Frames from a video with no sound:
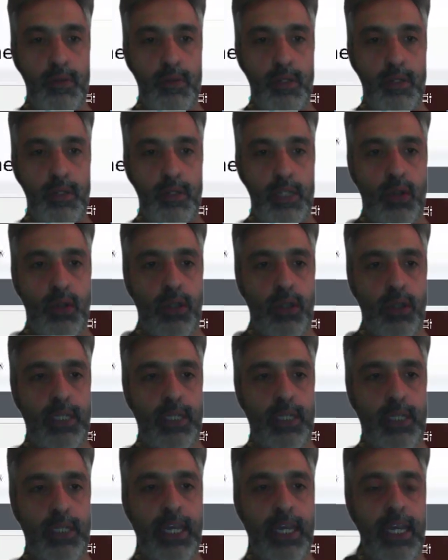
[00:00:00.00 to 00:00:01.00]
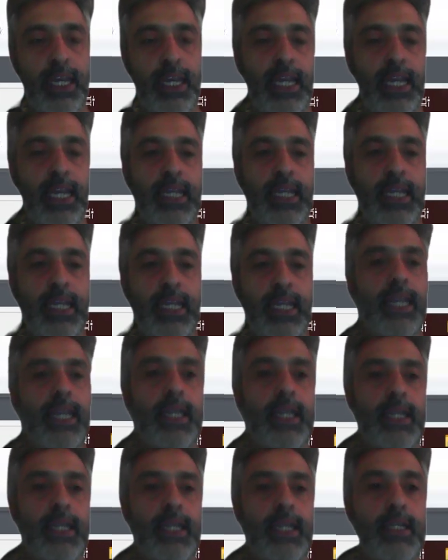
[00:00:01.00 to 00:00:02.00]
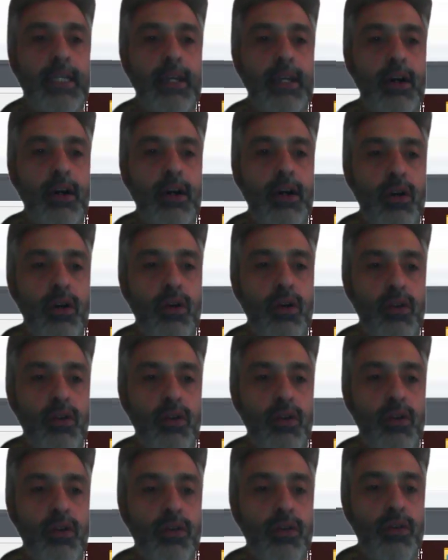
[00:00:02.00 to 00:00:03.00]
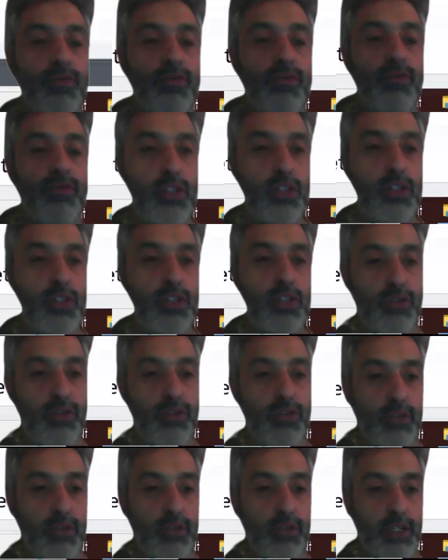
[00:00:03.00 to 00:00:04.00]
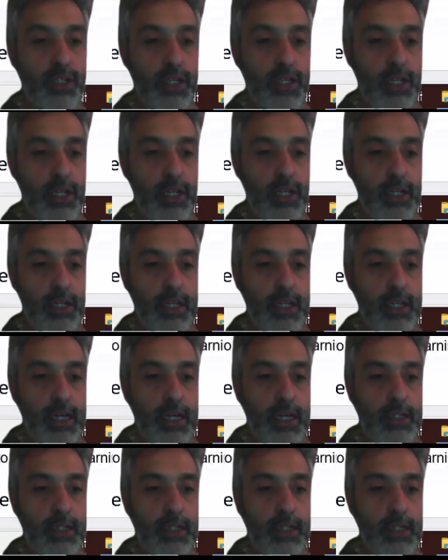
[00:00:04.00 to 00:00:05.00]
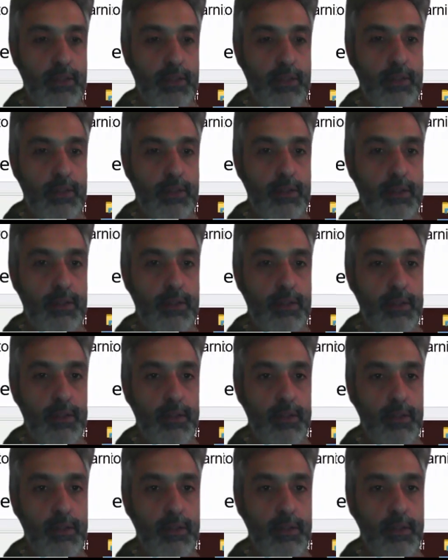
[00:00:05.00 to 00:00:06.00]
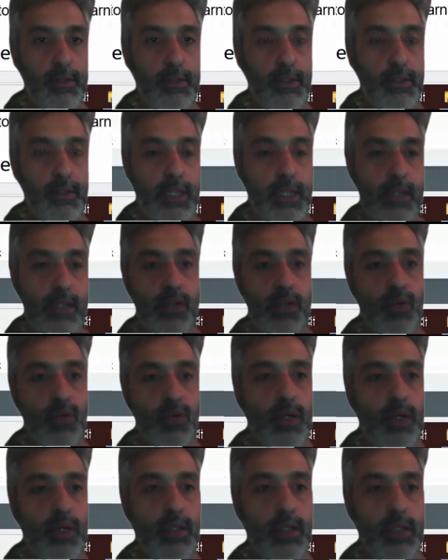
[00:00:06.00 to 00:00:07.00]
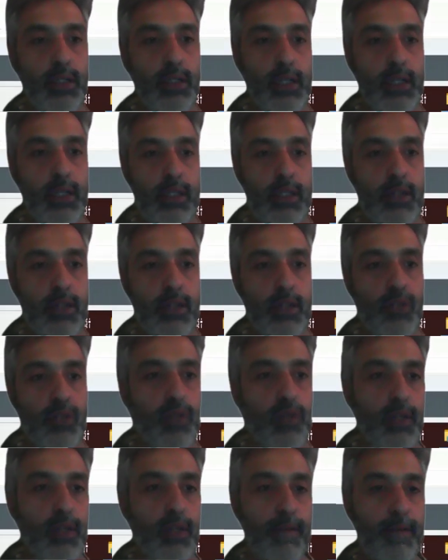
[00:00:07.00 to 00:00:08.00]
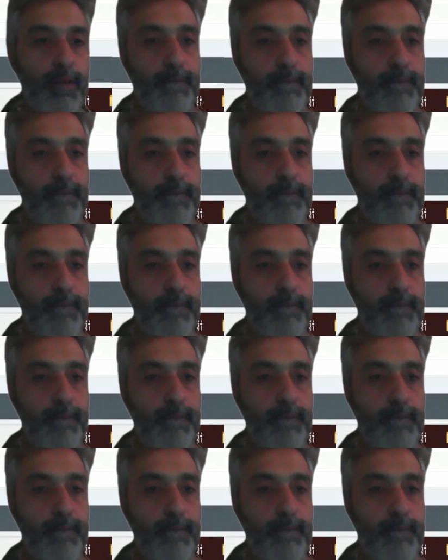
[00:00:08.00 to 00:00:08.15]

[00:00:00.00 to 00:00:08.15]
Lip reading: P code KANK. Oh no. First of all, we create that K01, K01,